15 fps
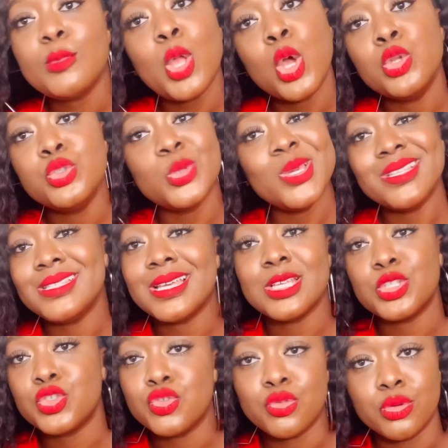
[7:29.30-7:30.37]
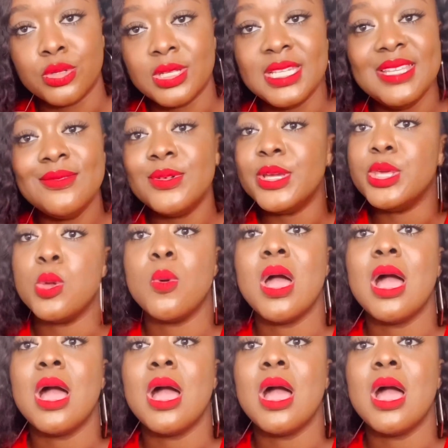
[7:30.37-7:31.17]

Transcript: Do a test run. Leave where you are.